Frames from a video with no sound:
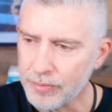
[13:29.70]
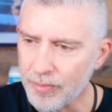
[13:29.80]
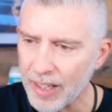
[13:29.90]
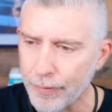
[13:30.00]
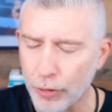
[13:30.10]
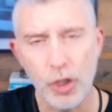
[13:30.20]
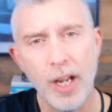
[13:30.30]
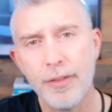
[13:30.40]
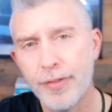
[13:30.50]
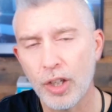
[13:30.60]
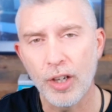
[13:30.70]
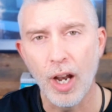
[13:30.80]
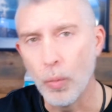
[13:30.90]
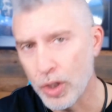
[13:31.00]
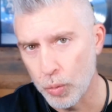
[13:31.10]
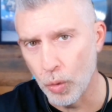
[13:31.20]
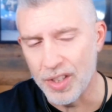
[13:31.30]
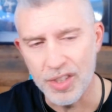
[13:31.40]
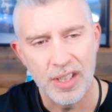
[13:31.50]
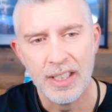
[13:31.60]
if you're trying to figure out which
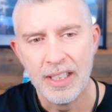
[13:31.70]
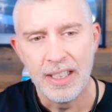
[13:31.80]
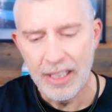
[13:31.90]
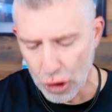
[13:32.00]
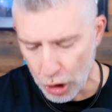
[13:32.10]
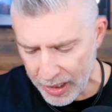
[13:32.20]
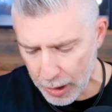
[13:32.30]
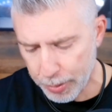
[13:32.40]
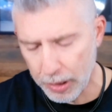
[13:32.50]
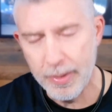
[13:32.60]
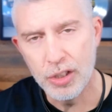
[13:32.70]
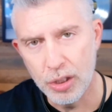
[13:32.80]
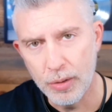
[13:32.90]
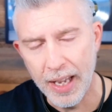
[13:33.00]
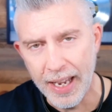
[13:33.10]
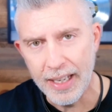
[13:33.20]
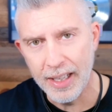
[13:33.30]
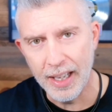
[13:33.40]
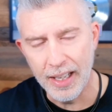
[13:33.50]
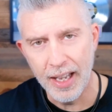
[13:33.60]
ones, you need to put them into
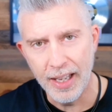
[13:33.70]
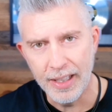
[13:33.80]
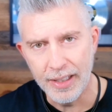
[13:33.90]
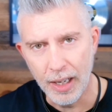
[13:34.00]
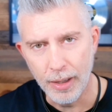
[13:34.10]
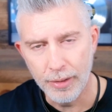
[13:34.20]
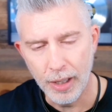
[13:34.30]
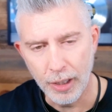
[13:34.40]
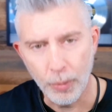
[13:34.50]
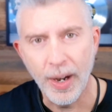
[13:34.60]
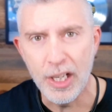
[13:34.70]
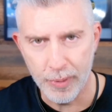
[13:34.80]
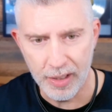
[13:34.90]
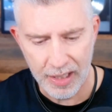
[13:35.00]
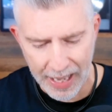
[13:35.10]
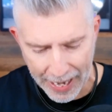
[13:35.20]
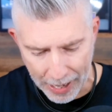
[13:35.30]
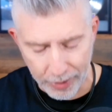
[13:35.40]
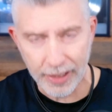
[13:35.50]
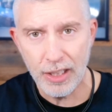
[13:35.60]
an arrangement.
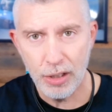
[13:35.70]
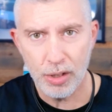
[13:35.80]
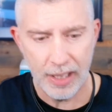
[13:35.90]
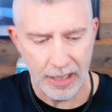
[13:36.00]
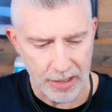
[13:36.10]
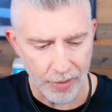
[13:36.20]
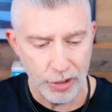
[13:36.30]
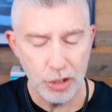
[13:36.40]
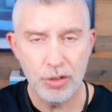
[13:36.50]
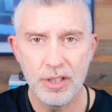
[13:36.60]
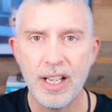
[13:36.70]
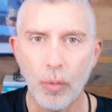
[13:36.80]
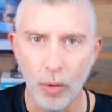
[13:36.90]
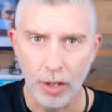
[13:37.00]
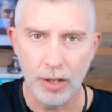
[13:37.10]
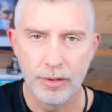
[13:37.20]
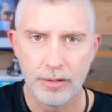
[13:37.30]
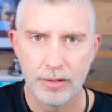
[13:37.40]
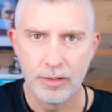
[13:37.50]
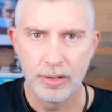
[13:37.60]
How can I use technology to network?
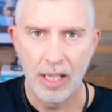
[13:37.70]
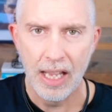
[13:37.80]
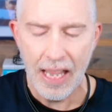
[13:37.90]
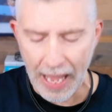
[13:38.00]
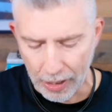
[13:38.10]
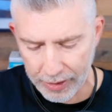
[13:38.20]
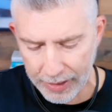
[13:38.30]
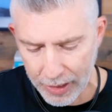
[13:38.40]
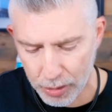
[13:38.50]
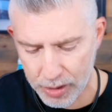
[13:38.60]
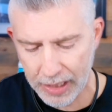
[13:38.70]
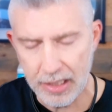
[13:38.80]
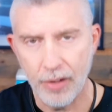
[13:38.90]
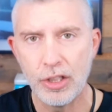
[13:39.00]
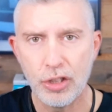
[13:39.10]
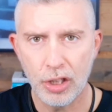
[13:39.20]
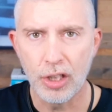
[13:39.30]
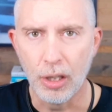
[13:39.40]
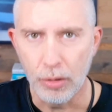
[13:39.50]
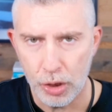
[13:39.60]
How can I use technology to
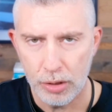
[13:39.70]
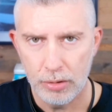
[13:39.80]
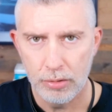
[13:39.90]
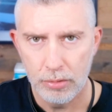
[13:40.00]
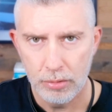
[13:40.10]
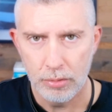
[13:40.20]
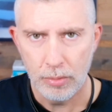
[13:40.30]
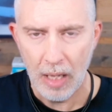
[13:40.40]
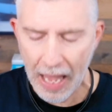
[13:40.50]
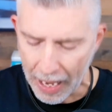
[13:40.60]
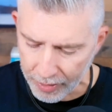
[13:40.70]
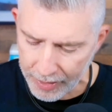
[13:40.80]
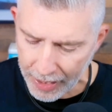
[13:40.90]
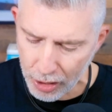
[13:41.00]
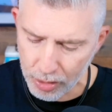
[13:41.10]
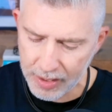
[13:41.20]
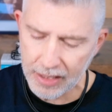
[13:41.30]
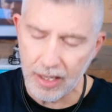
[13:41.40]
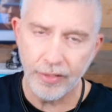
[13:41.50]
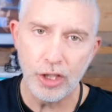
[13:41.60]
coach? How can I use
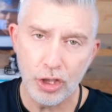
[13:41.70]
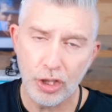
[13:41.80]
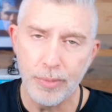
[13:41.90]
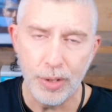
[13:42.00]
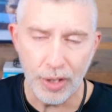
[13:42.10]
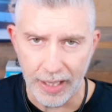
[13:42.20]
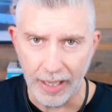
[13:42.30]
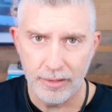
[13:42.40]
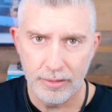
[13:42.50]
technology to communicate?